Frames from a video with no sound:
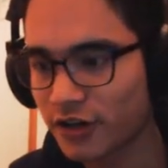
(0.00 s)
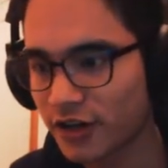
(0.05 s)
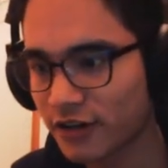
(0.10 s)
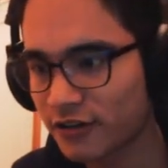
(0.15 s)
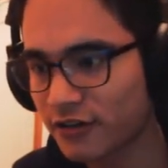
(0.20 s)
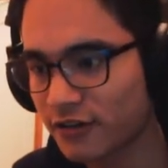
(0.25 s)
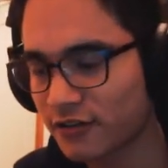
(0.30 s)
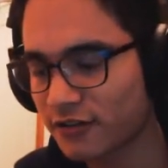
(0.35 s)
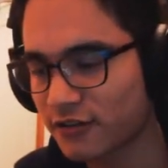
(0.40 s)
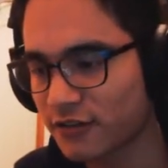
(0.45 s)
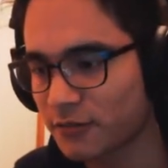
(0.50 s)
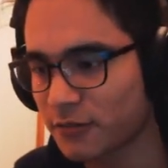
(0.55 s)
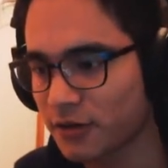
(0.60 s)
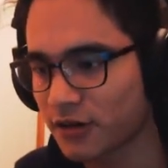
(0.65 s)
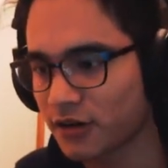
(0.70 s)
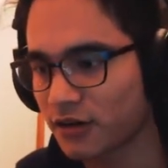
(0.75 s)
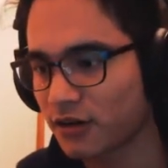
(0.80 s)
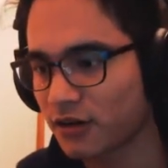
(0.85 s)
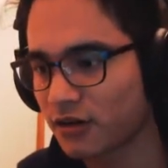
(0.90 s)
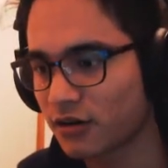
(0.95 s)
Look at Dusty
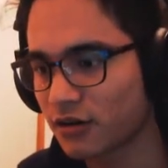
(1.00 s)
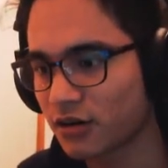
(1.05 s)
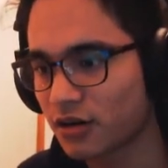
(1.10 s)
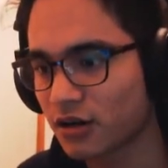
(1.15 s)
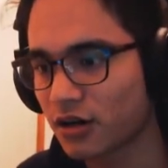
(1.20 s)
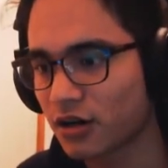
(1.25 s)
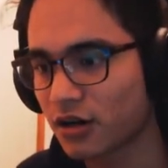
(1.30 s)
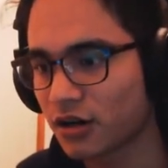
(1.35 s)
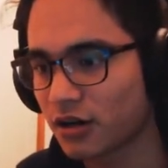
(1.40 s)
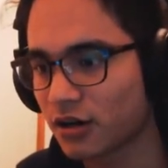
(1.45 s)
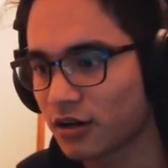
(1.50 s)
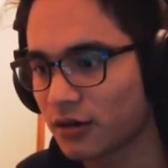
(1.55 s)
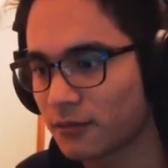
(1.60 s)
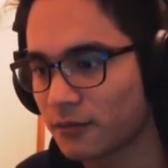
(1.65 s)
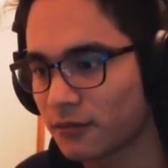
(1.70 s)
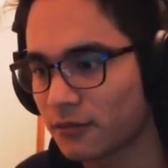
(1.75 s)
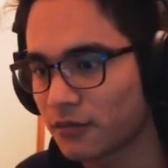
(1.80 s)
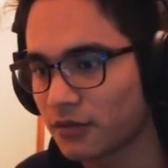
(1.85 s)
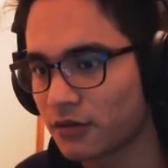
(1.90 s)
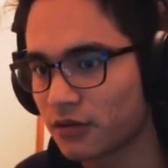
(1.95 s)
Mirror.
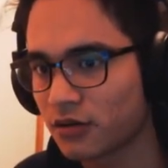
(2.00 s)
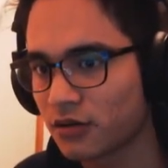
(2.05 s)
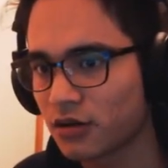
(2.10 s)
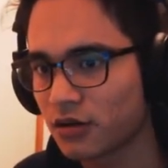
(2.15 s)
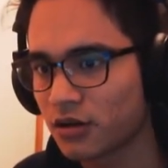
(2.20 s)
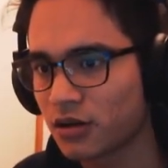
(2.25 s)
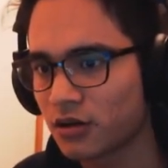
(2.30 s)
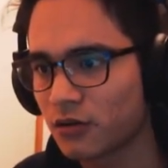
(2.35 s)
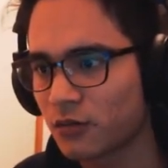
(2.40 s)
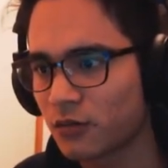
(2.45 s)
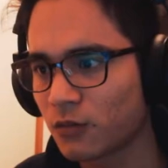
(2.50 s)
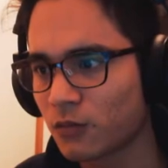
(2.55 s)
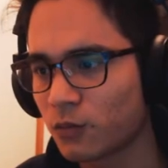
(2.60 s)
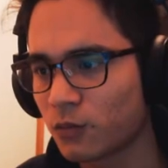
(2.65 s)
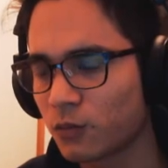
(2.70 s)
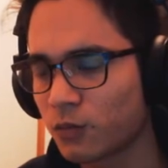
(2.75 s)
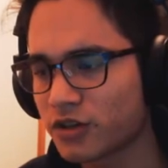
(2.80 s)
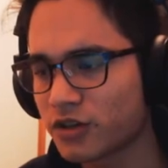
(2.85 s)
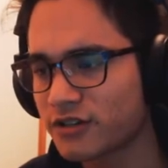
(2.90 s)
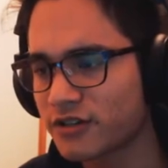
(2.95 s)
Um,
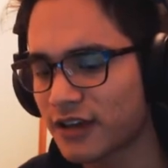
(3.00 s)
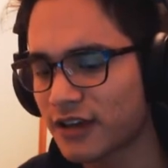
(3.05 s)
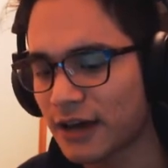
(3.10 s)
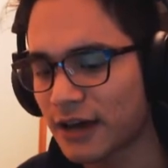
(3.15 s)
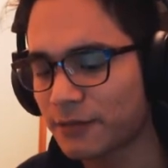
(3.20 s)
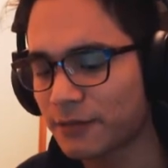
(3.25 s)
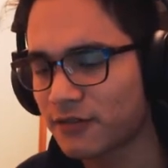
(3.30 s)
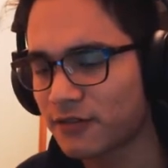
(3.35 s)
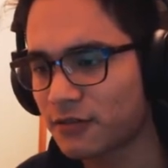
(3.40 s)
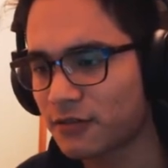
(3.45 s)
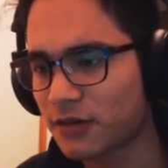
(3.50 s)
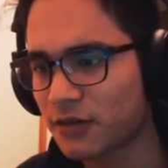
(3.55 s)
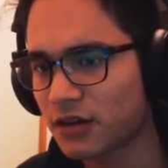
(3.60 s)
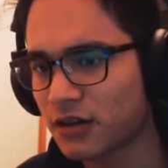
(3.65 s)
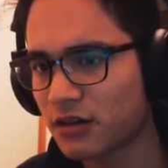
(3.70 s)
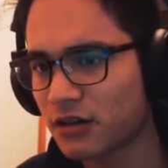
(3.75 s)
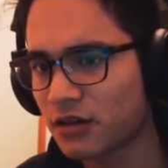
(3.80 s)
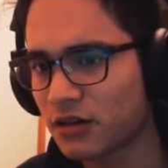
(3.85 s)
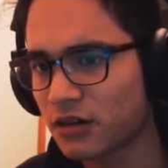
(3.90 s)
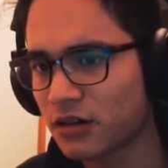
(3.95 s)
what just happened to
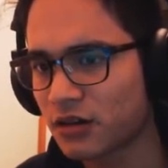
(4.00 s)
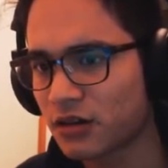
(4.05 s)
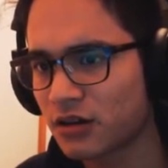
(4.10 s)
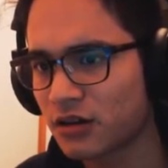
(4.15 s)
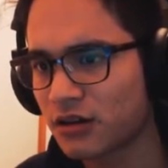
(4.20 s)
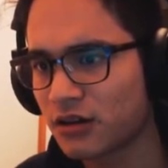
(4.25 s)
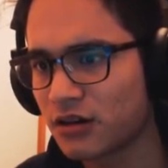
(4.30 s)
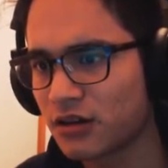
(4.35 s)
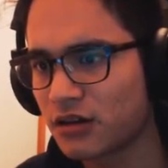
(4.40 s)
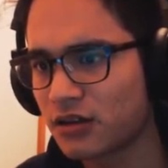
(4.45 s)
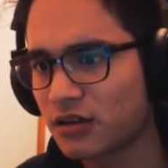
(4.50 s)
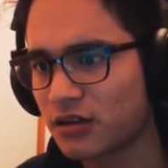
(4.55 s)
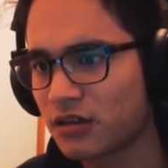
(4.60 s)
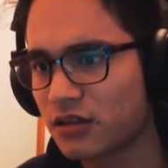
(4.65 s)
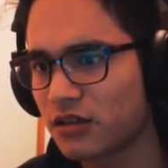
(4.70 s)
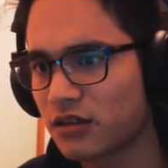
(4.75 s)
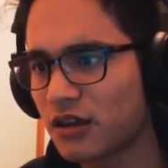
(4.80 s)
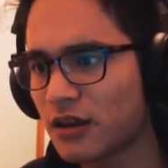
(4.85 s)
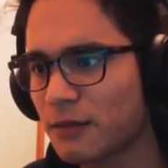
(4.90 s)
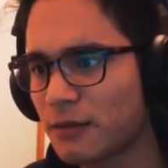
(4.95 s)
me?
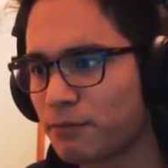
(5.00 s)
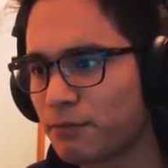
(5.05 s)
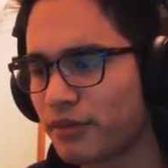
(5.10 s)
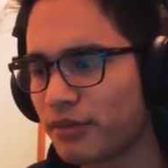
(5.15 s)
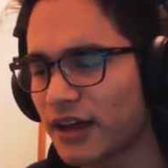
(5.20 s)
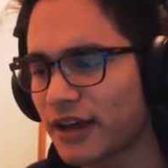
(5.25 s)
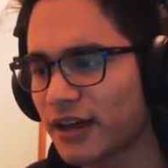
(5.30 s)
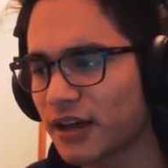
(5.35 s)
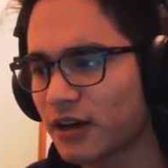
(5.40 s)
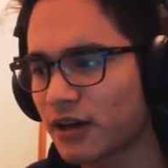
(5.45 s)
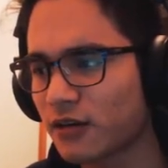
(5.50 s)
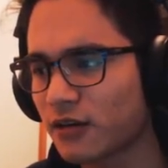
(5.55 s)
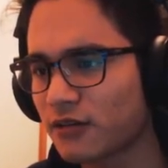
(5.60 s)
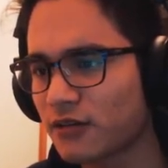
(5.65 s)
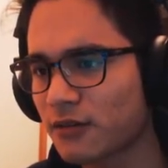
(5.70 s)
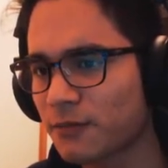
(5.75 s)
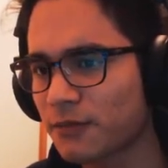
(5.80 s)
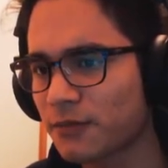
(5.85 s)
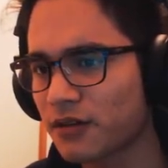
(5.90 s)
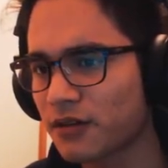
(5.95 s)
Did I black out
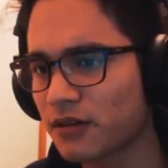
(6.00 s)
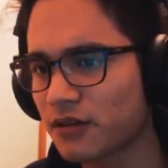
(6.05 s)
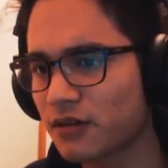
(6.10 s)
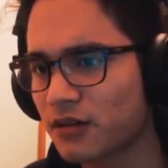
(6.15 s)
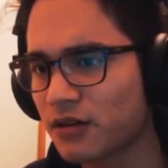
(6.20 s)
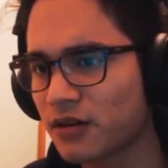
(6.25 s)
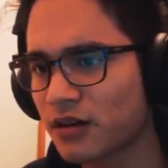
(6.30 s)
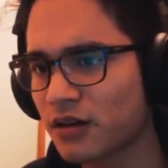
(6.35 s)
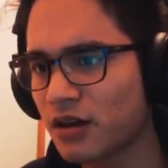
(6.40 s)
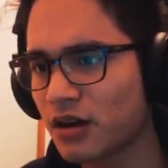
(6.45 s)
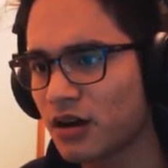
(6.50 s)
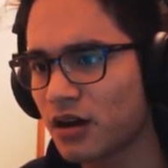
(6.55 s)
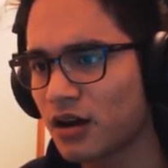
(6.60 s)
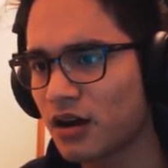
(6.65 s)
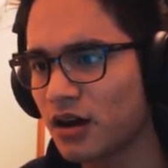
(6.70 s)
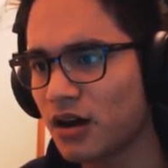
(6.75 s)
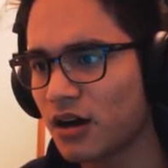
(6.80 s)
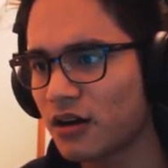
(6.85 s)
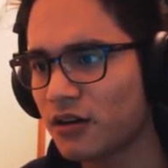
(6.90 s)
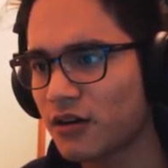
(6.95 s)
or something?
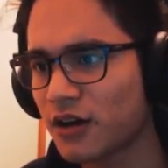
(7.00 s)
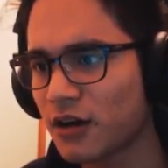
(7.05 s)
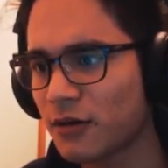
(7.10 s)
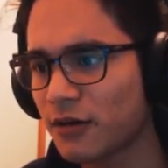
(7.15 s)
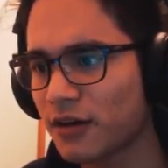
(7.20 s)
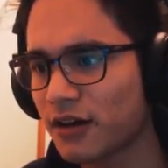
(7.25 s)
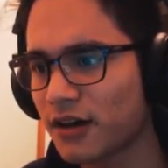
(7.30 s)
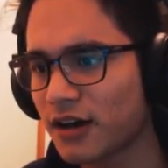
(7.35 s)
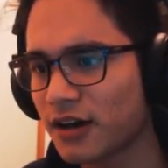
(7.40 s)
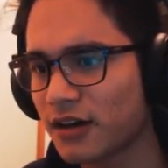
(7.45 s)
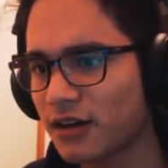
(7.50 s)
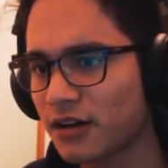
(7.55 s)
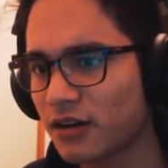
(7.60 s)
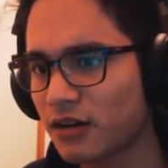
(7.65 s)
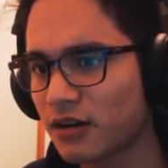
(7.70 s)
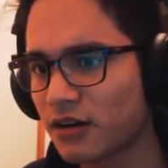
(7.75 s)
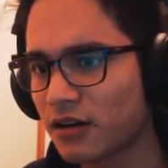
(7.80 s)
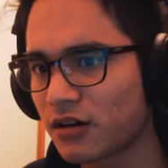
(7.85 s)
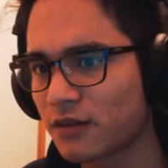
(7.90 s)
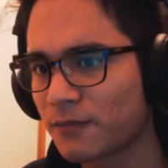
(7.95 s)
I don't know how I got
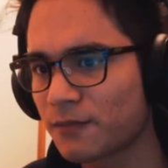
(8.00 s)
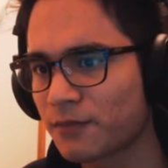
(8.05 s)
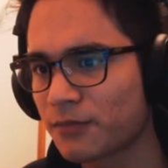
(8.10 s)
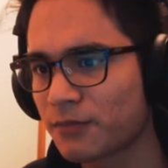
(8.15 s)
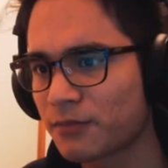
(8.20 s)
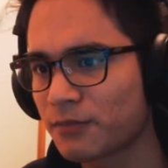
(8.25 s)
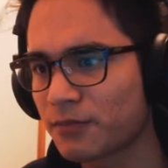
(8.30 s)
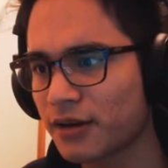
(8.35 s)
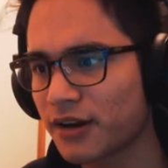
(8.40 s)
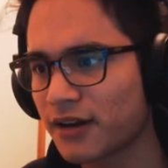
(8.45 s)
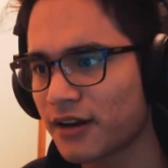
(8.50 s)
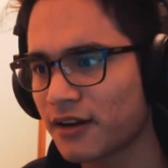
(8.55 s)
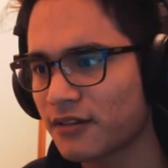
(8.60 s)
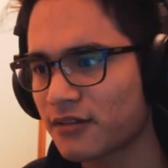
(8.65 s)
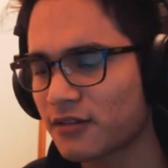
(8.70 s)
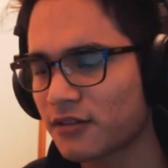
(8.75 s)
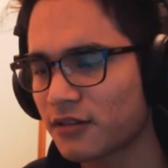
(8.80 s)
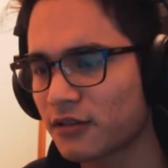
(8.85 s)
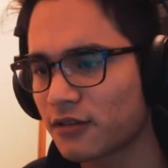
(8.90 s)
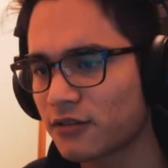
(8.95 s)
here, but I
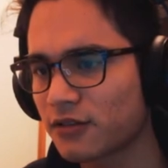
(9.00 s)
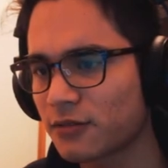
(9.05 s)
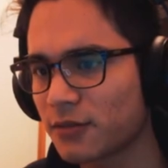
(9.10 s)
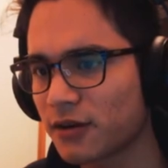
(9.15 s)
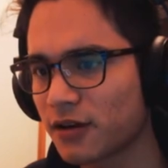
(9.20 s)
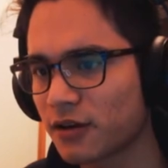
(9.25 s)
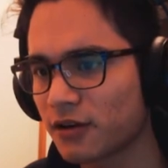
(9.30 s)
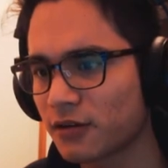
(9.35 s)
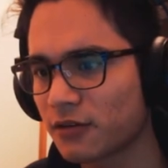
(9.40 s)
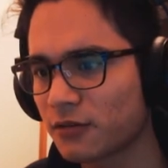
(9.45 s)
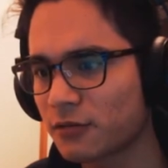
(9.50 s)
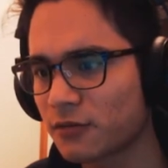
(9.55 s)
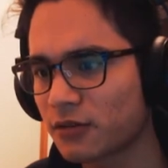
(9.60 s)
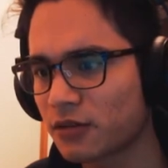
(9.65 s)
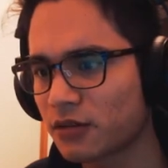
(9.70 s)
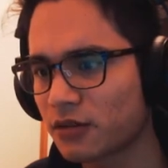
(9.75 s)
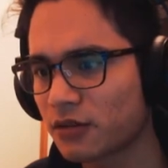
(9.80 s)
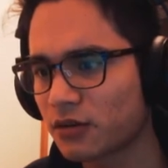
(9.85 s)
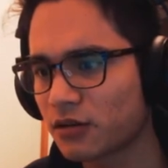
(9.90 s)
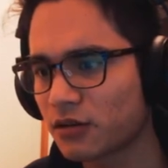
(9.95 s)
guess it's good to be
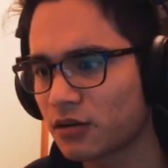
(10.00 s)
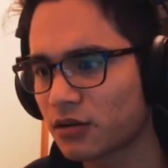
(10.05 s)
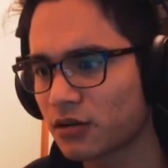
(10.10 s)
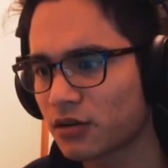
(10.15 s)
home.